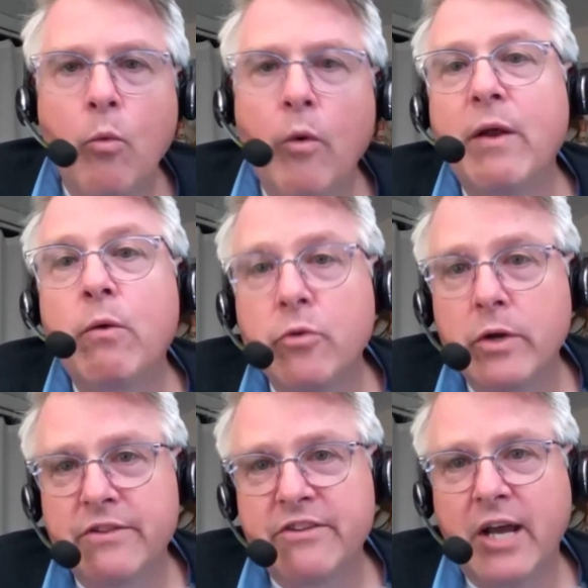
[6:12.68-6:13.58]
what they were
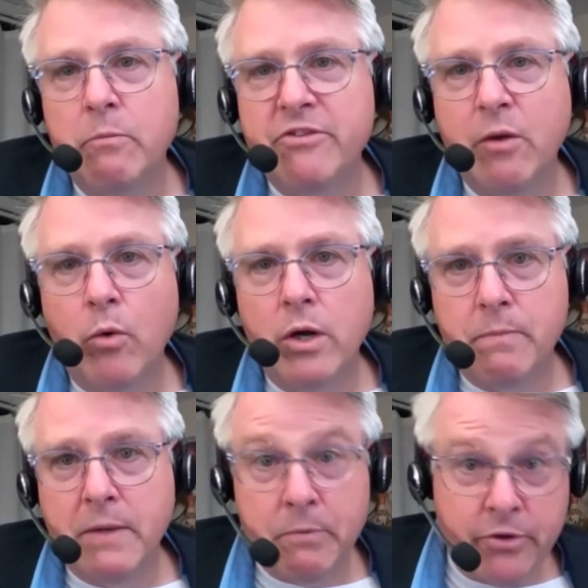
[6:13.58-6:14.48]
doing at the time was they
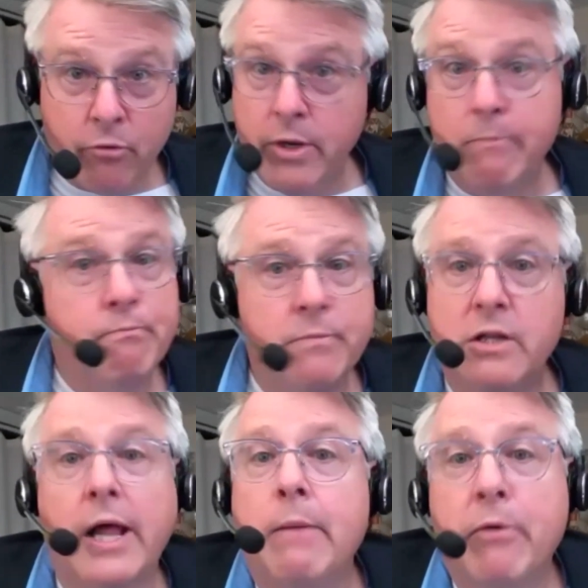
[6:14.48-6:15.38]
wanted people to create
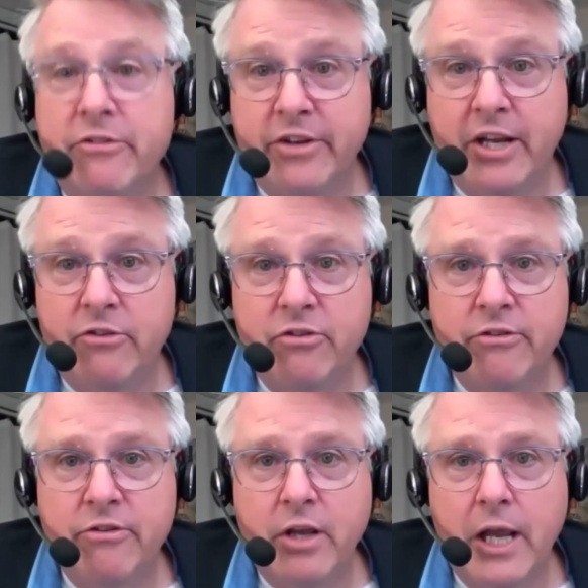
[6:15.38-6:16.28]
client
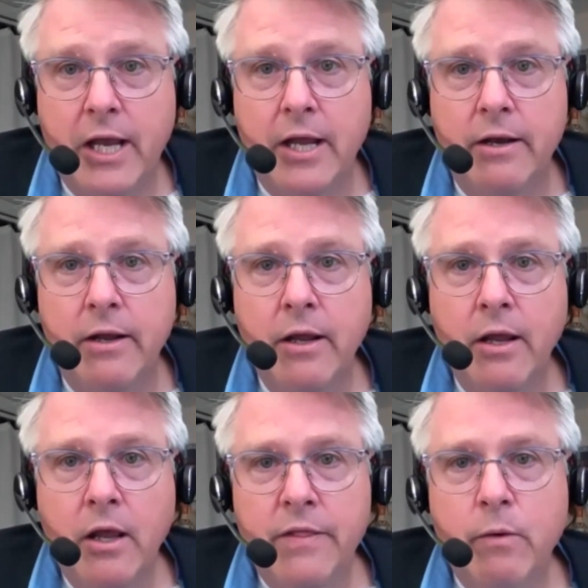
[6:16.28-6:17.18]
presentations. And
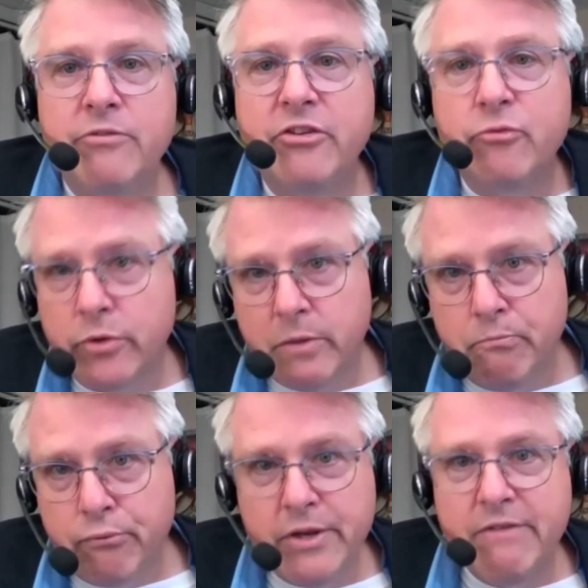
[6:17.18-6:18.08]
there was this really
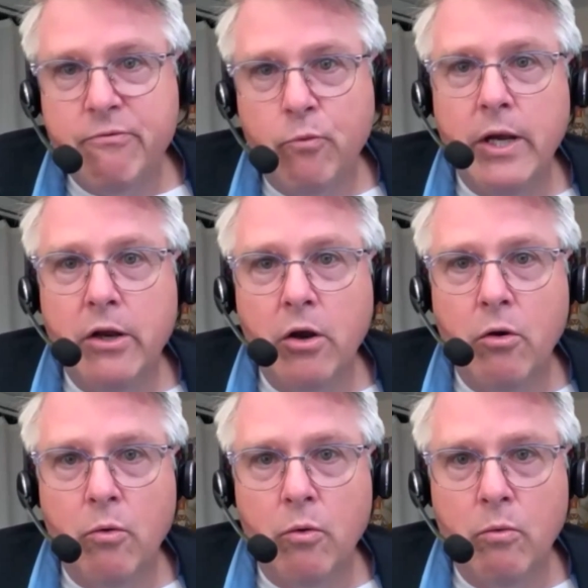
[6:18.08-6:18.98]
brief
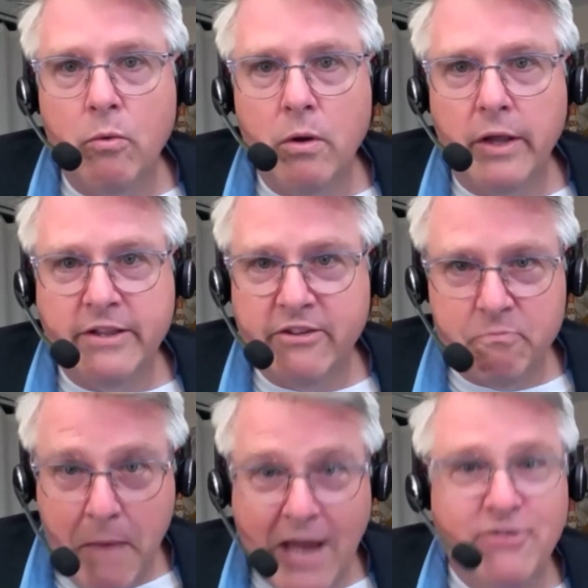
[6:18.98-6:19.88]
window, like
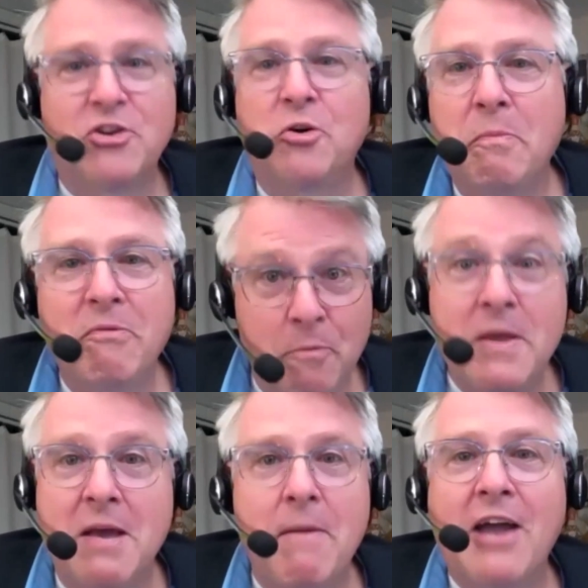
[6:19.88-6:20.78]
this magical
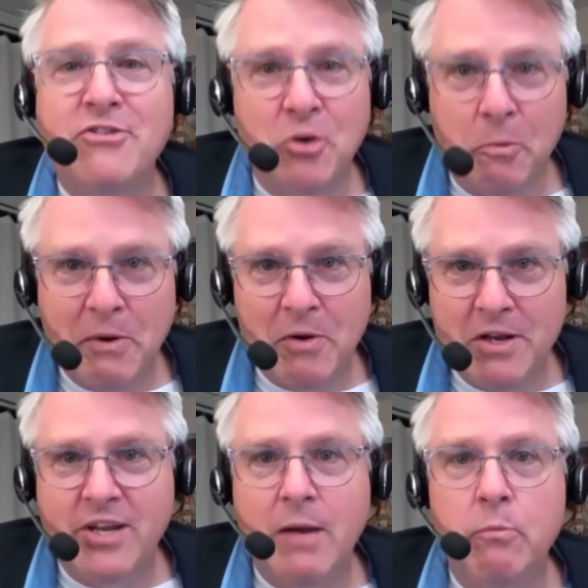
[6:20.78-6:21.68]
period
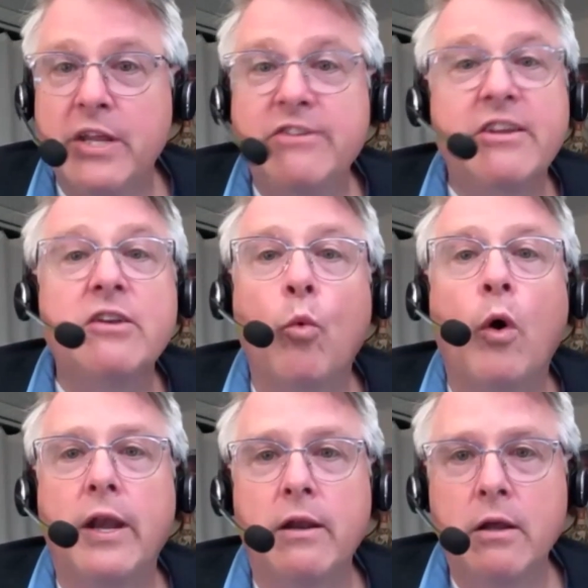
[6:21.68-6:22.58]
of time when they didn't
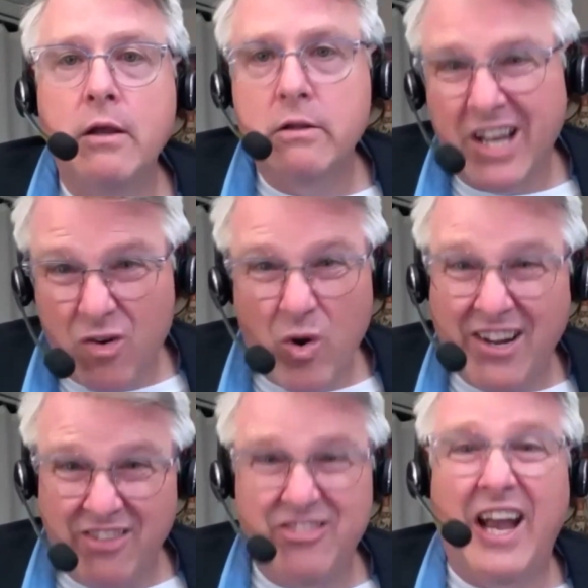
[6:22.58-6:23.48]
want like
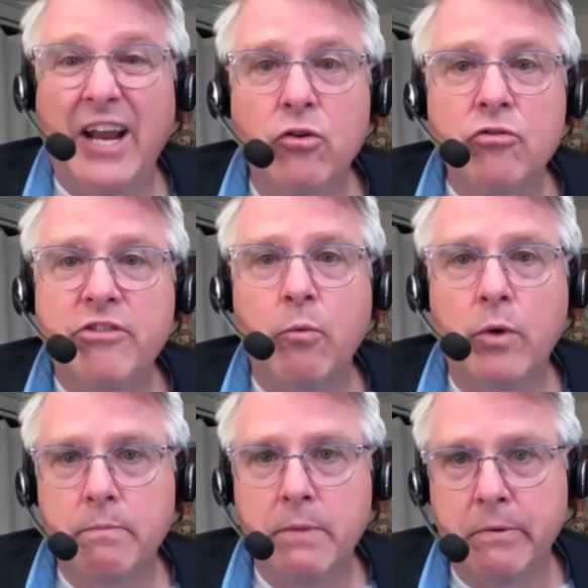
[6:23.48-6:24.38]
crack designers. They
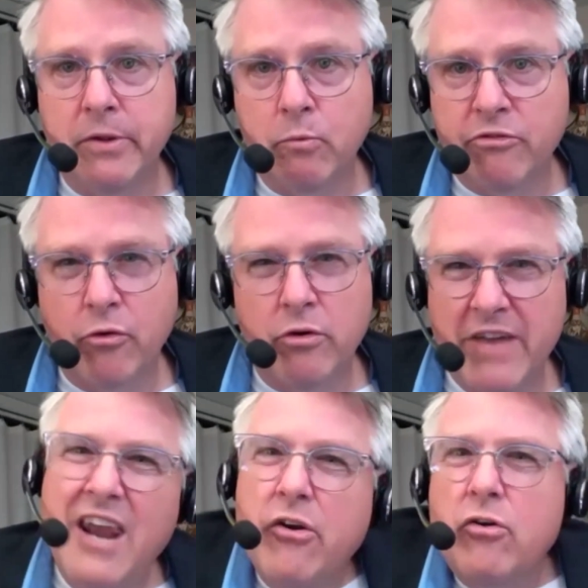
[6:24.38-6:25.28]
wanted people that were sort of
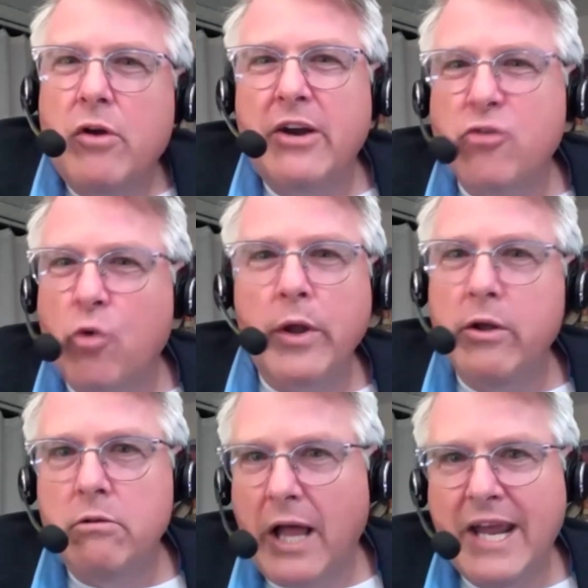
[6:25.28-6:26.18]

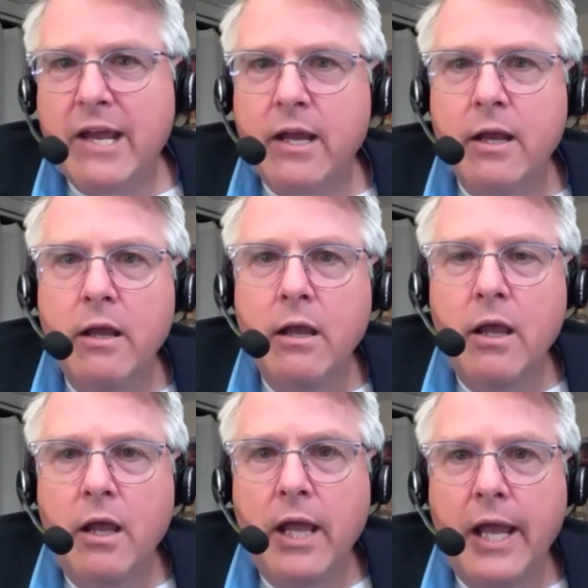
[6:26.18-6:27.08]
editorial like,
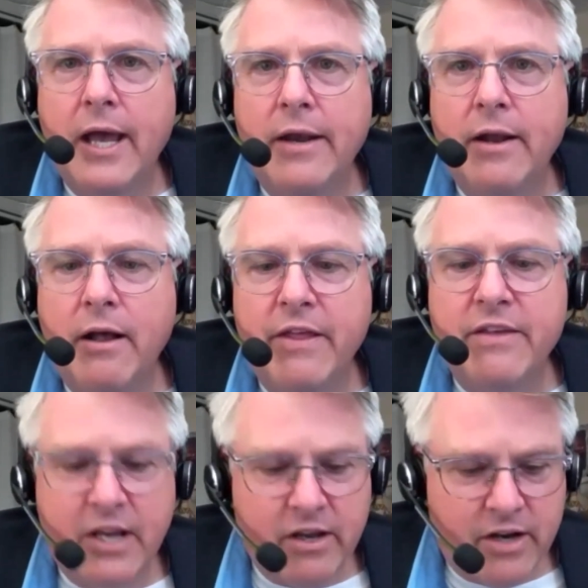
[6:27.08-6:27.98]
and
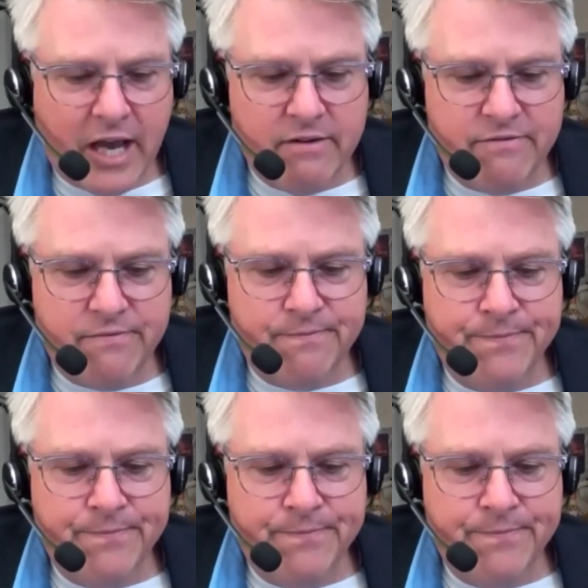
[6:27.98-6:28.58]
that could kind of,